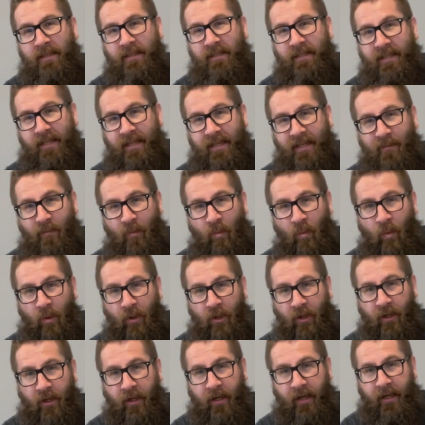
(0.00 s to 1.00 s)

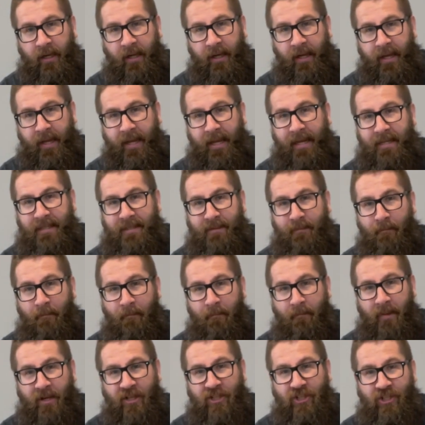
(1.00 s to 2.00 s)
teamwork is
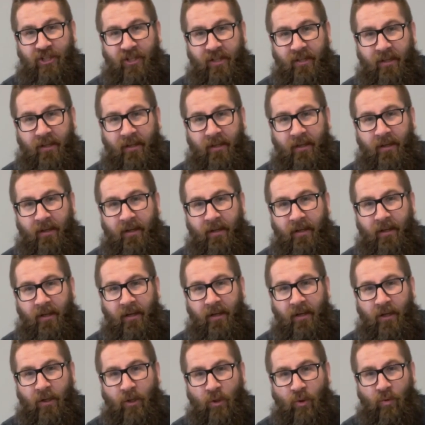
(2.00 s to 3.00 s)
mission
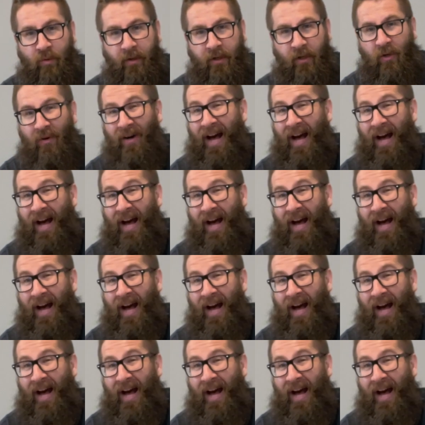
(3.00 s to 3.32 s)
critical.